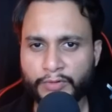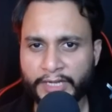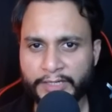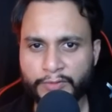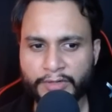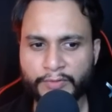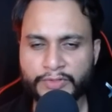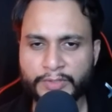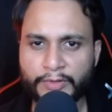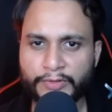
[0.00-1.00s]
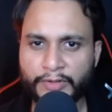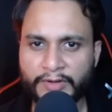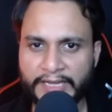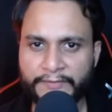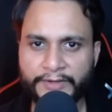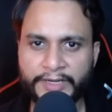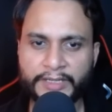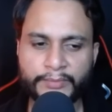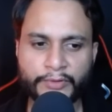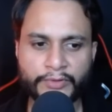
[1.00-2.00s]
would like to announce about our live
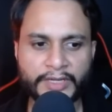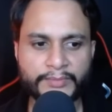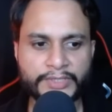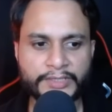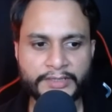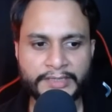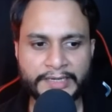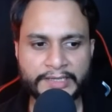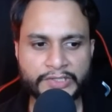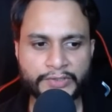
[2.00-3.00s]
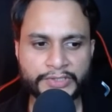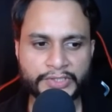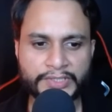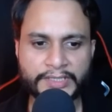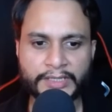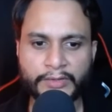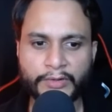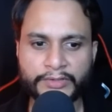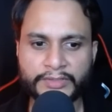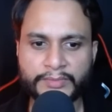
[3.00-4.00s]
training programs, Data Structures and
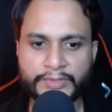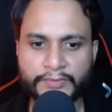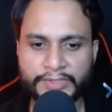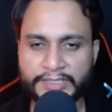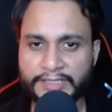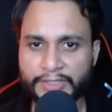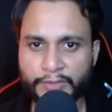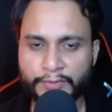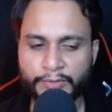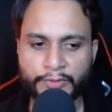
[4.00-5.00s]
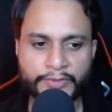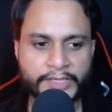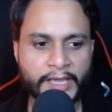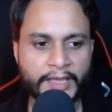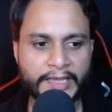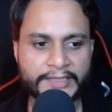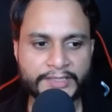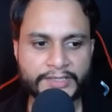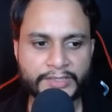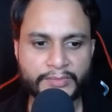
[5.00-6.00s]
Algorithms, which is Interview Dose, and
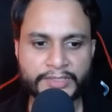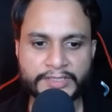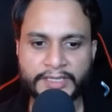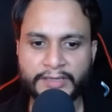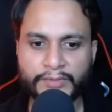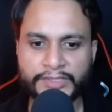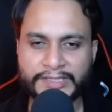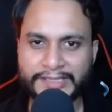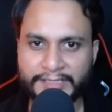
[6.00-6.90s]
System Design, which is